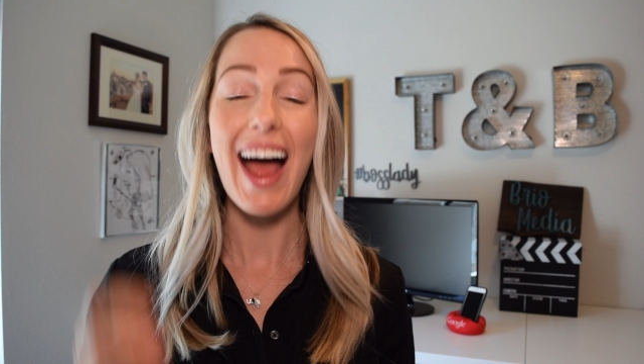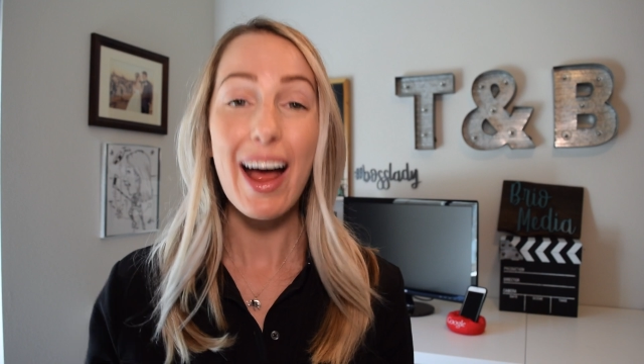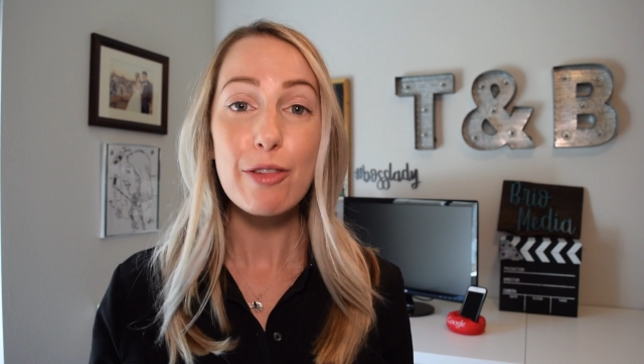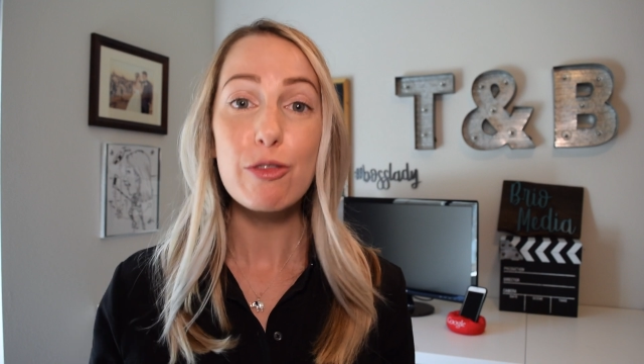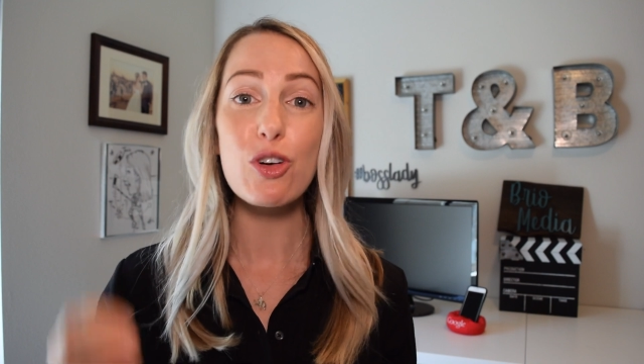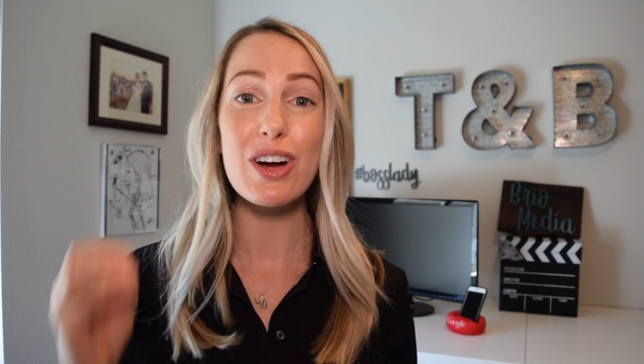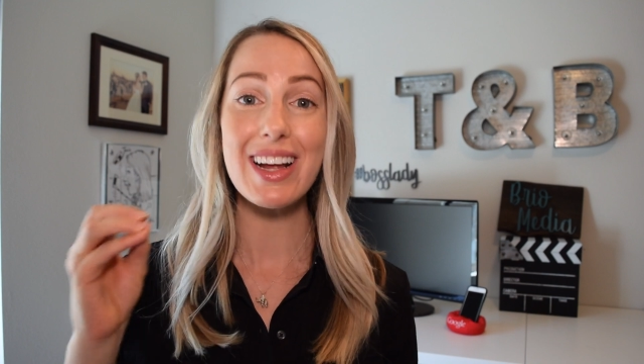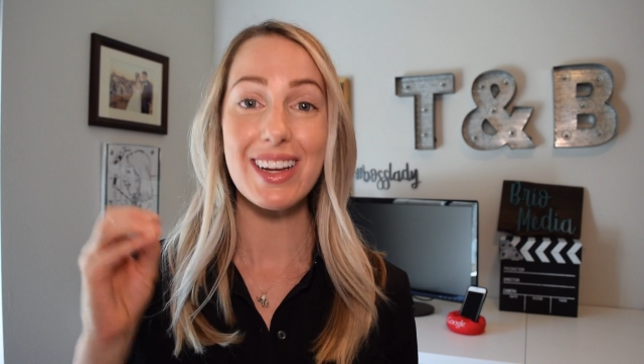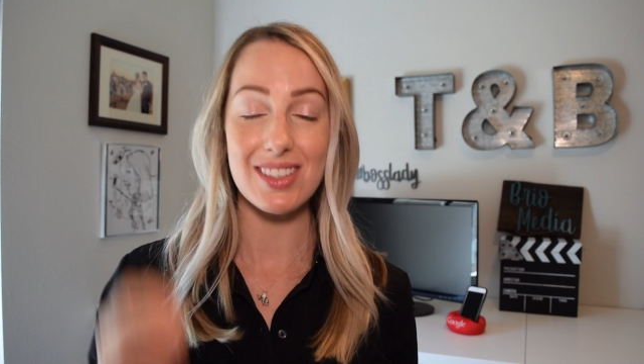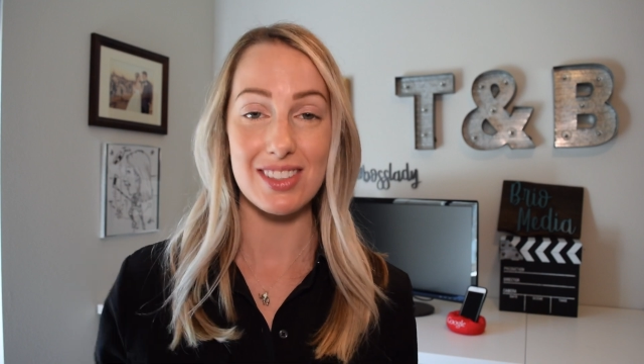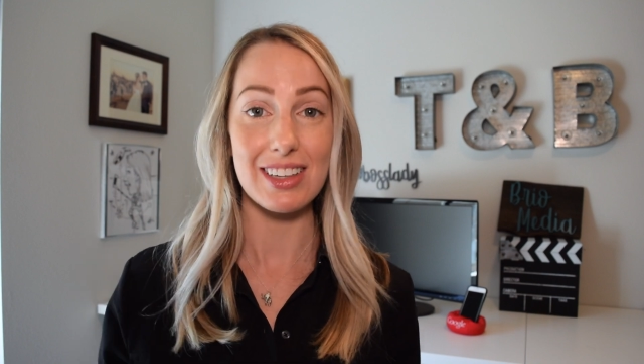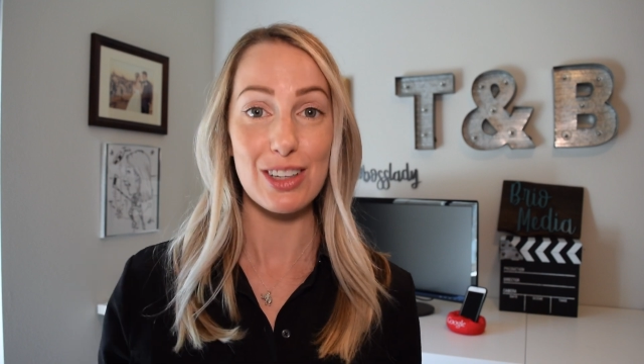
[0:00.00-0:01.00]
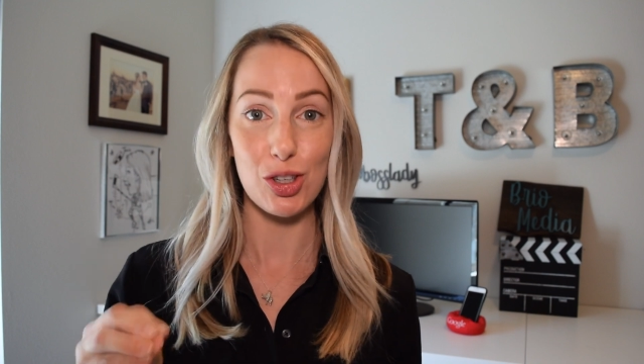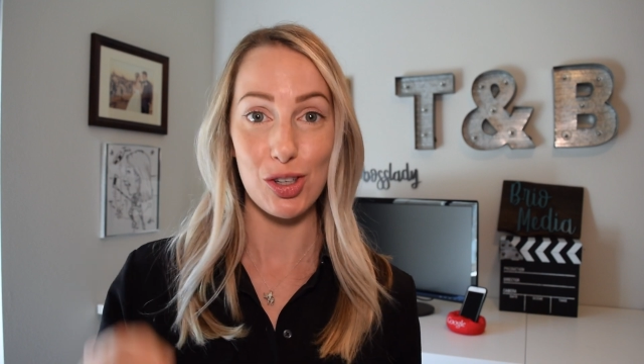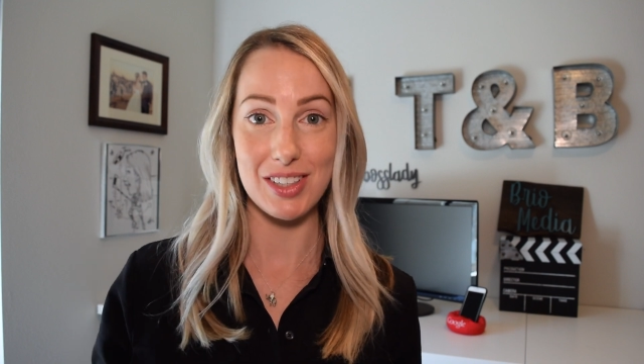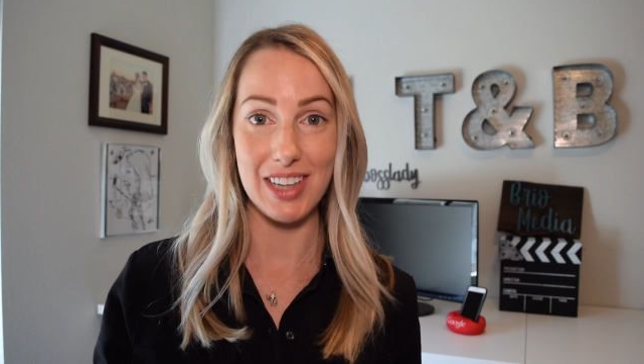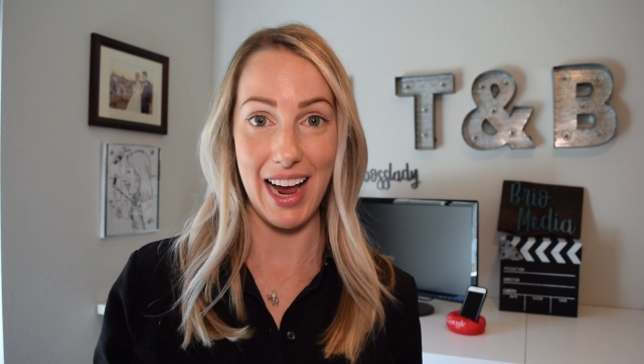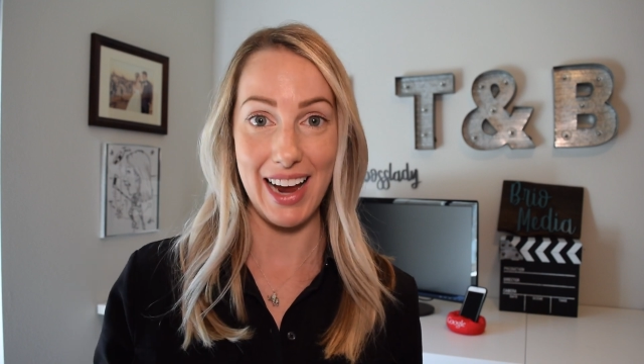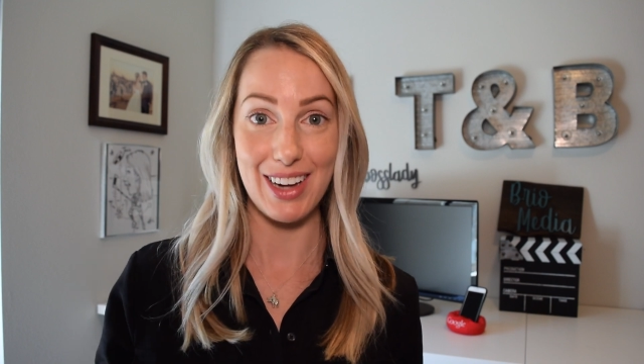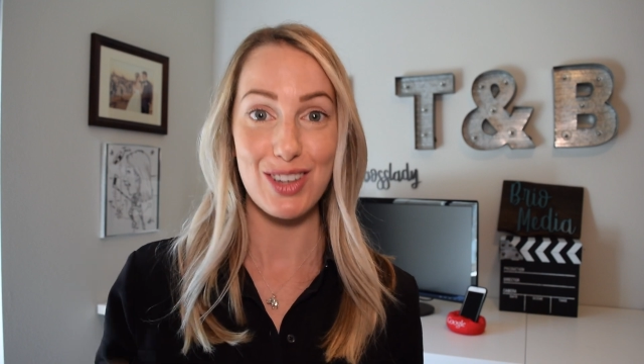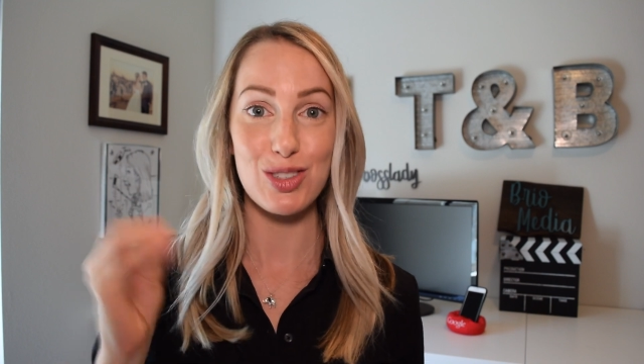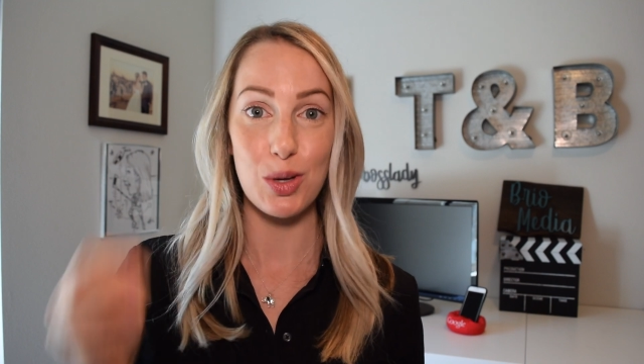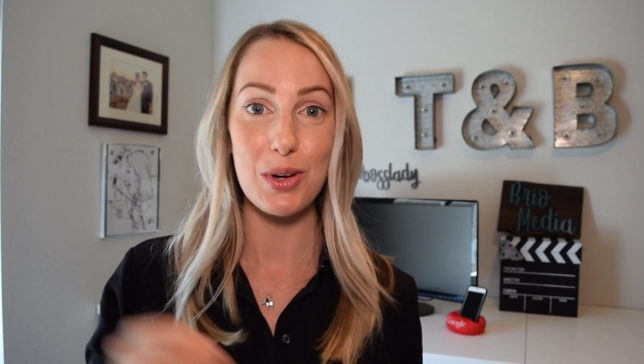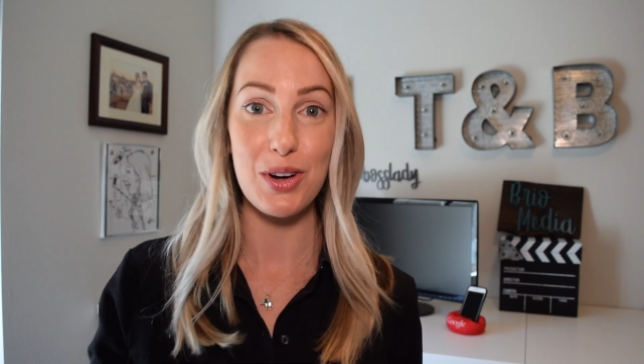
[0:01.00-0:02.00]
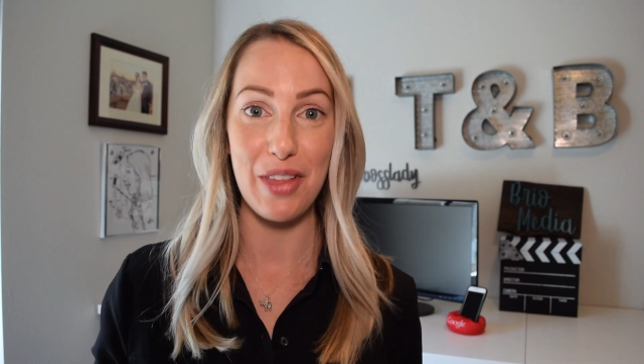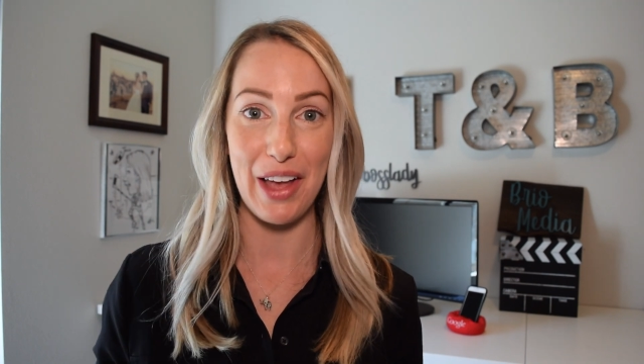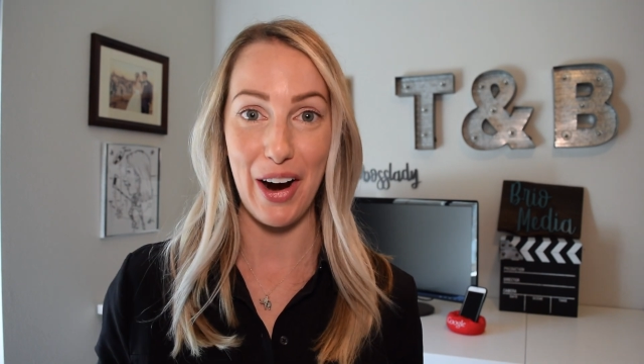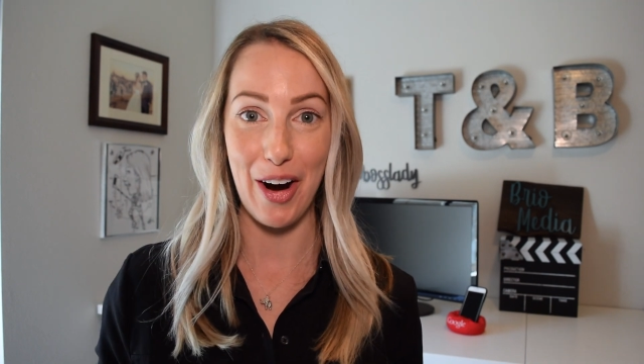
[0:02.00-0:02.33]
every single day. So here they